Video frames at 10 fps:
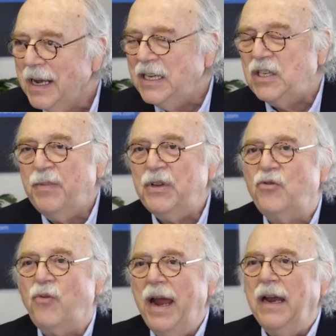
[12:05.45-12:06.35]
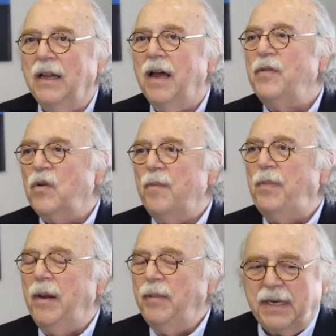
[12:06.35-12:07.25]
It's a betrayal of the
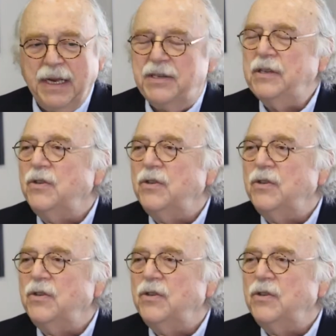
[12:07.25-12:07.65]
Republicans.